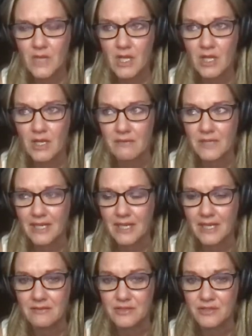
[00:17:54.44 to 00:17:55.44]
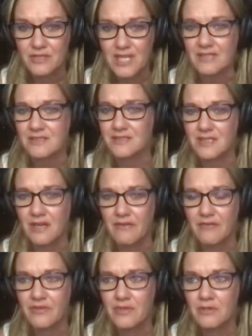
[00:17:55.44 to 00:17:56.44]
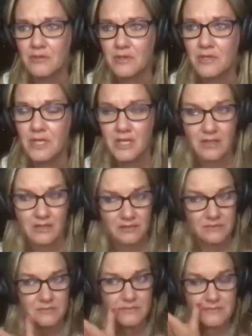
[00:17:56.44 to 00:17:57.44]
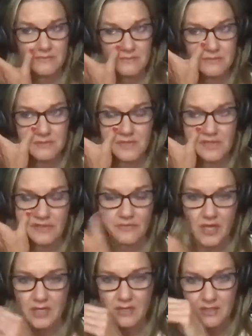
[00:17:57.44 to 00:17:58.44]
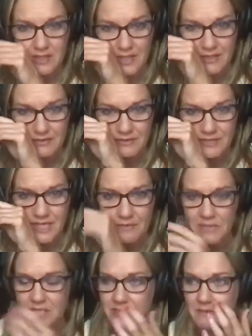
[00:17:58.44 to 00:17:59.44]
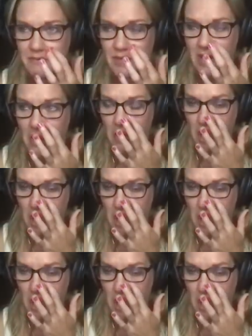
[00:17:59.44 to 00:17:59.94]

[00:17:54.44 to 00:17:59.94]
And I'm like, I don't do that stuff. Oh fuck. I don't know what's happening to me right now.